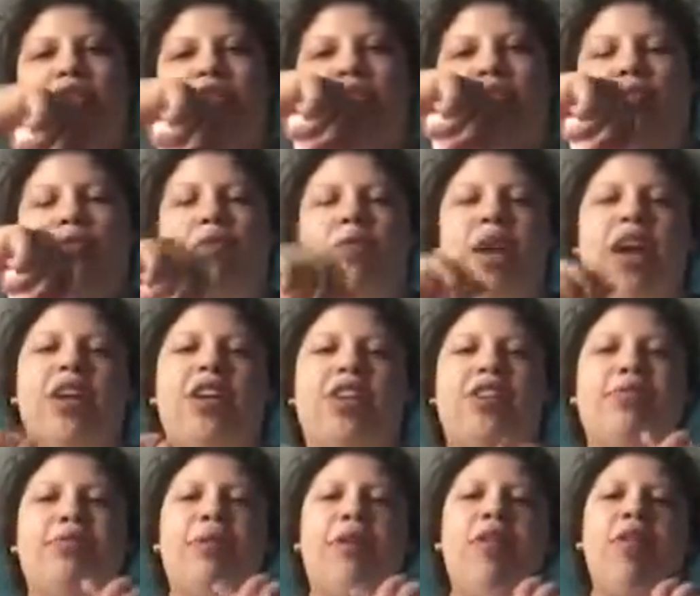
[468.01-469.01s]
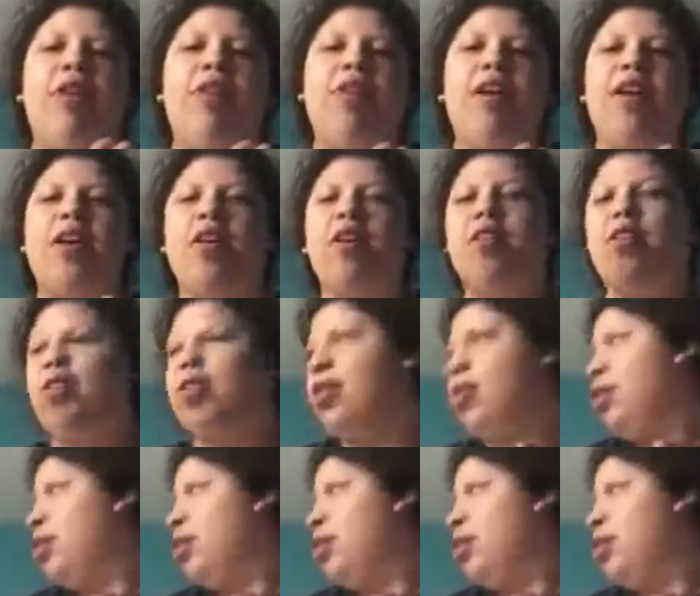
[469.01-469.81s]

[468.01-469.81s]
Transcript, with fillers: stretch very well.